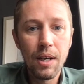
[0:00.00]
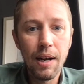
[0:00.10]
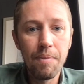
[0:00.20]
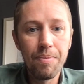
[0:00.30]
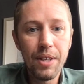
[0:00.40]

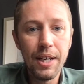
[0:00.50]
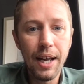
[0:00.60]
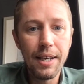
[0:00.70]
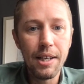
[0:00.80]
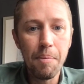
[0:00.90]
and he
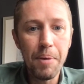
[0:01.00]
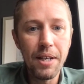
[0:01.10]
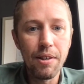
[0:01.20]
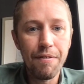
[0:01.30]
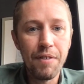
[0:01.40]
ain't going to
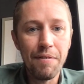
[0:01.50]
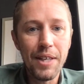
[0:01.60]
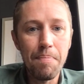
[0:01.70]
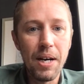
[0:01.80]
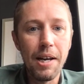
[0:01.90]
be the
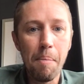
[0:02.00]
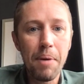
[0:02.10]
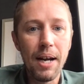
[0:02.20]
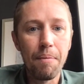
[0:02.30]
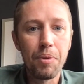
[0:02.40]
£50 million
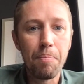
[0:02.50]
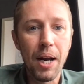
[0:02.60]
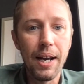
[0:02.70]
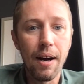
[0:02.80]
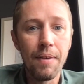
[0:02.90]

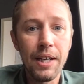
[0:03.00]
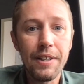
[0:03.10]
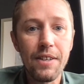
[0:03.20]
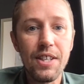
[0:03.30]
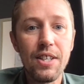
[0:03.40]
player.
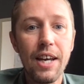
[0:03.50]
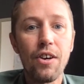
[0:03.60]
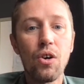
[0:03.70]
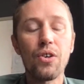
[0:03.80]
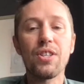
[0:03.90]
Yes, he's going
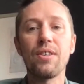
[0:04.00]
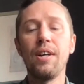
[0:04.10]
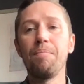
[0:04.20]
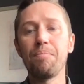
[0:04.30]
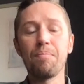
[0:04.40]
to cost
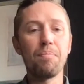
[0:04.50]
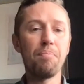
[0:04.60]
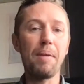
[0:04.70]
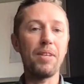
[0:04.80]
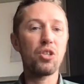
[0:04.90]

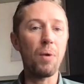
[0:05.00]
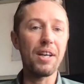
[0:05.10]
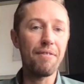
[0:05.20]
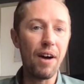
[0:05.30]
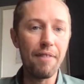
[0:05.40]
maybe
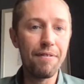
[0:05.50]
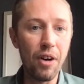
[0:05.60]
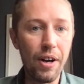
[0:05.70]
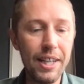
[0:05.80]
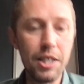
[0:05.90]
25,
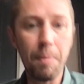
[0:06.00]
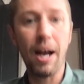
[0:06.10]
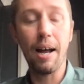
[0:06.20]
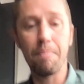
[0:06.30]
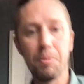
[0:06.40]
30s
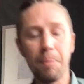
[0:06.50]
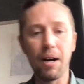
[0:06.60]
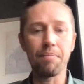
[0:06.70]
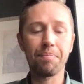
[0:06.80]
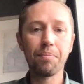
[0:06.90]
perhaps,
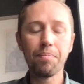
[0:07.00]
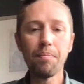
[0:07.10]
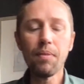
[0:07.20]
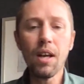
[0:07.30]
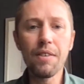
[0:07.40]
but
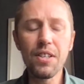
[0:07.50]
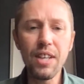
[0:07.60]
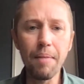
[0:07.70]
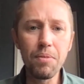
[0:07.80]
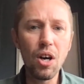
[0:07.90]
at the
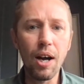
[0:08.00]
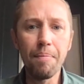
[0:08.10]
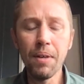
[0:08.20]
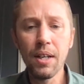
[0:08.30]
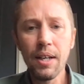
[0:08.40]
same
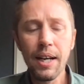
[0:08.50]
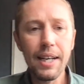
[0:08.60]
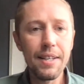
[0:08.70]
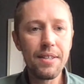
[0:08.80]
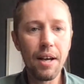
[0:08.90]
time,
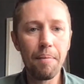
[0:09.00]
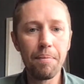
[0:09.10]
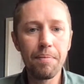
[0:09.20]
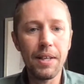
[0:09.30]
he's going